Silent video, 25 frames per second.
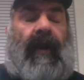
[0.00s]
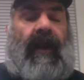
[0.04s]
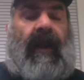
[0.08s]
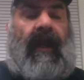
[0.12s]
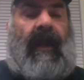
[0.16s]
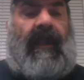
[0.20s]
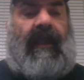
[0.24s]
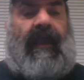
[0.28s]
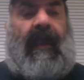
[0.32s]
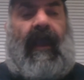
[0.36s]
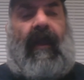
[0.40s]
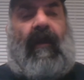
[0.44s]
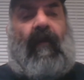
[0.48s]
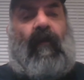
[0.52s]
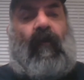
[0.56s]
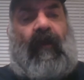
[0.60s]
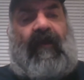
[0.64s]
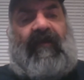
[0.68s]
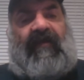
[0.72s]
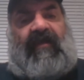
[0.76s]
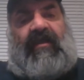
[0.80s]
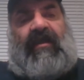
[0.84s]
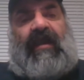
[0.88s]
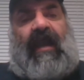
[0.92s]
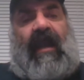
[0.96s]
But again,
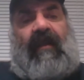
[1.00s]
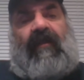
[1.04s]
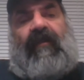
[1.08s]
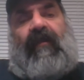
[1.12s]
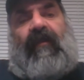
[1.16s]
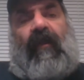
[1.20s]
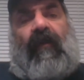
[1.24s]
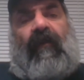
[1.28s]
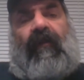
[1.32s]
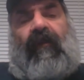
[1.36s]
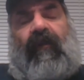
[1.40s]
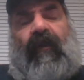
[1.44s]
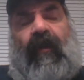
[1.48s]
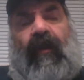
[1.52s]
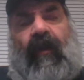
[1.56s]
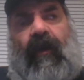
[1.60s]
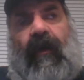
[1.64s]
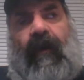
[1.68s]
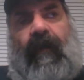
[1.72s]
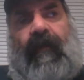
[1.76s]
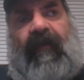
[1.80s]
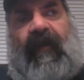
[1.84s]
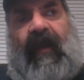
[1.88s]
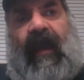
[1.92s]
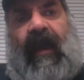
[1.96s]
we've changed those
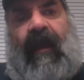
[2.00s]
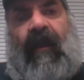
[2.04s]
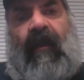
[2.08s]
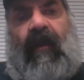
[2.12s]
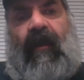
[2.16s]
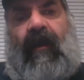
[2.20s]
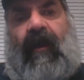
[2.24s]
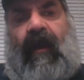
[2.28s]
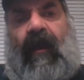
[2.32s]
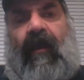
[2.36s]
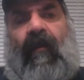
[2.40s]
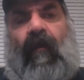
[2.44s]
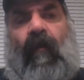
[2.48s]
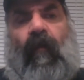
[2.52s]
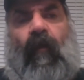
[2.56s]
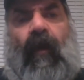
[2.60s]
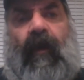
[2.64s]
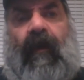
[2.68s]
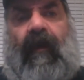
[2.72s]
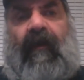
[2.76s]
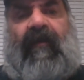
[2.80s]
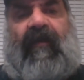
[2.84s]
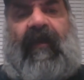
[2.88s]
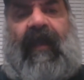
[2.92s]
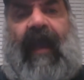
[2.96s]
terms and look at
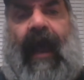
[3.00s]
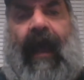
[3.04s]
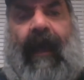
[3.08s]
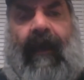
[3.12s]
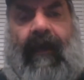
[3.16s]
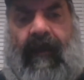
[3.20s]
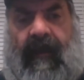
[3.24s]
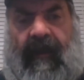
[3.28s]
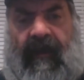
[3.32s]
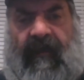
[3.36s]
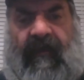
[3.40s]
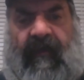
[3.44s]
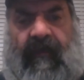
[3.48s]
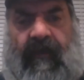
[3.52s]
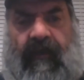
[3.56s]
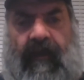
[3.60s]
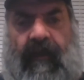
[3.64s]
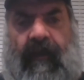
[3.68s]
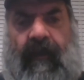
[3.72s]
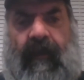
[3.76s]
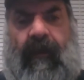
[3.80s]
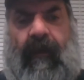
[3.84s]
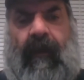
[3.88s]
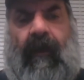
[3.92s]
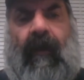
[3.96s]
where it's gotten us.
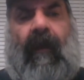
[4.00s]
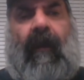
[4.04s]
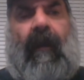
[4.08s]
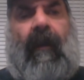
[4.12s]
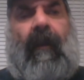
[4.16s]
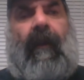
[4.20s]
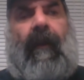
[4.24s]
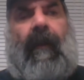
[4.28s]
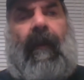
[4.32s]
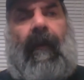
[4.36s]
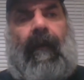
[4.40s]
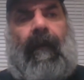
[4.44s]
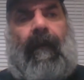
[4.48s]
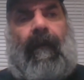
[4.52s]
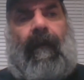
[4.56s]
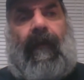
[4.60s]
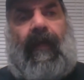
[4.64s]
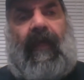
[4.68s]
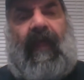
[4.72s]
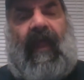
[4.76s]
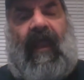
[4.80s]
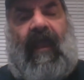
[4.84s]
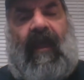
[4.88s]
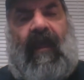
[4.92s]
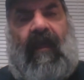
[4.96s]

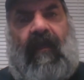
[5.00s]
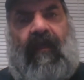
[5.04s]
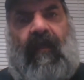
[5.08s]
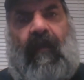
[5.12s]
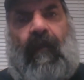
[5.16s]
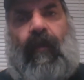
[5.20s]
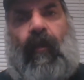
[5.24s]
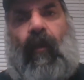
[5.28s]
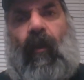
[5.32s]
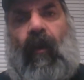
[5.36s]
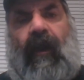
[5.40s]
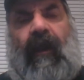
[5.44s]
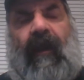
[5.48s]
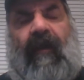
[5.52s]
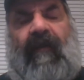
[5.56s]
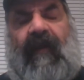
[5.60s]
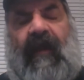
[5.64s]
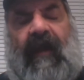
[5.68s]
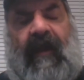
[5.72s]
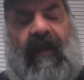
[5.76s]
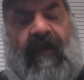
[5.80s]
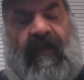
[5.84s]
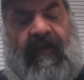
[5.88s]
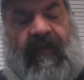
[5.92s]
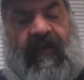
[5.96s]
The point of
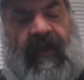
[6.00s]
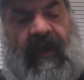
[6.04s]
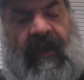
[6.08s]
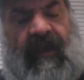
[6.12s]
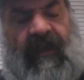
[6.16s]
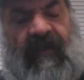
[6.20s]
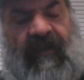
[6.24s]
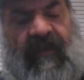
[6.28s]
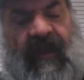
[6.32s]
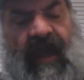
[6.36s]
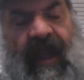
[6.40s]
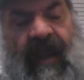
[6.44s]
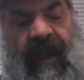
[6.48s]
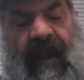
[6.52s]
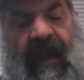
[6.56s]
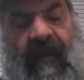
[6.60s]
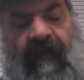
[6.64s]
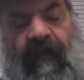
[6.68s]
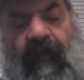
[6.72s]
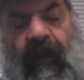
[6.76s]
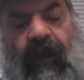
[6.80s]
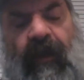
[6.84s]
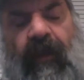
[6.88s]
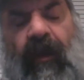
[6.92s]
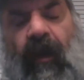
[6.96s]
it is, is that
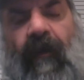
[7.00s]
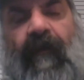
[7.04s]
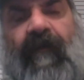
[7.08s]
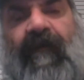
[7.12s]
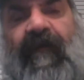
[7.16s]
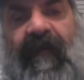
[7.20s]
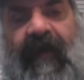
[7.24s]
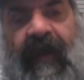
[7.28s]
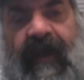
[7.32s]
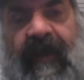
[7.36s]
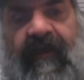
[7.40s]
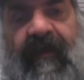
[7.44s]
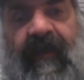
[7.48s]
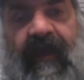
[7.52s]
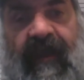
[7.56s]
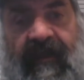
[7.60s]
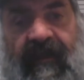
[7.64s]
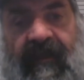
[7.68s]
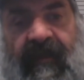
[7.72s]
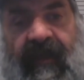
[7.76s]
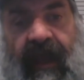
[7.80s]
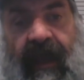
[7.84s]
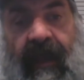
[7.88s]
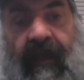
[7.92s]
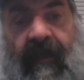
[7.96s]
if we don't fix
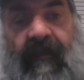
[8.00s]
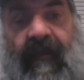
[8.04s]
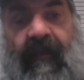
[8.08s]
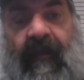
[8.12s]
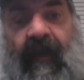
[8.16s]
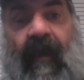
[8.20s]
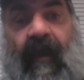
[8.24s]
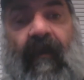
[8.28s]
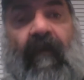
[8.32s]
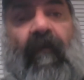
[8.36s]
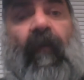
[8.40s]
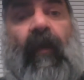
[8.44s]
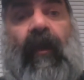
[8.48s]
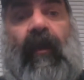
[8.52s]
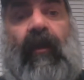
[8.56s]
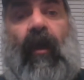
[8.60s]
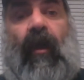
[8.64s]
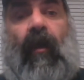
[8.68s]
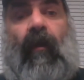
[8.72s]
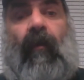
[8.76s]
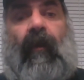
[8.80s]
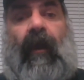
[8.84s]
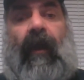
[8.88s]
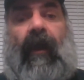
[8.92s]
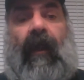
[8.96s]
these things, if we
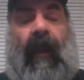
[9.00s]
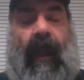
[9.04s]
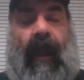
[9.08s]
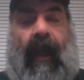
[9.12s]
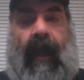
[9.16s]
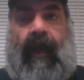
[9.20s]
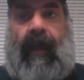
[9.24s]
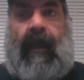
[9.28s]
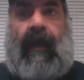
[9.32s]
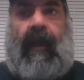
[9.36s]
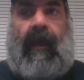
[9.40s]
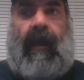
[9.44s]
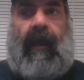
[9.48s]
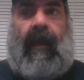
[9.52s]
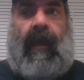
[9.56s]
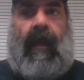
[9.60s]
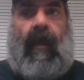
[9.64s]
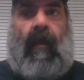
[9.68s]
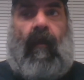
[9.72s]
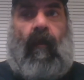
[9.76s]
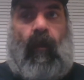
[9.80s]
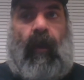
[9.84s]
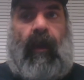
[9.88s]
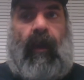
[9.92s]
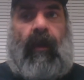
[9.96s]
don't align,
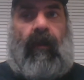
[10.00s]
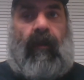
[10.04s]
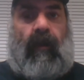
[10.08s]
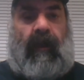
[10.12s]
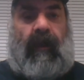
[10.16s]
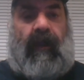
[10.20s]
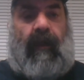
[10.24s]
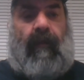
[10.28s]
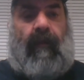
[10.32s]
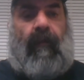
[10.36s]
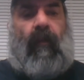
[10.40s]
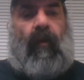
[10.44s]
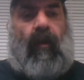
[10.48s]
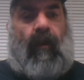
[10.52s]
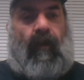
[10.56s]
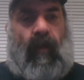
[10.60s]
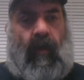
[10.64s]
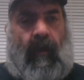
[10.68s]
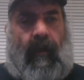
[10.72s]
we're going to get more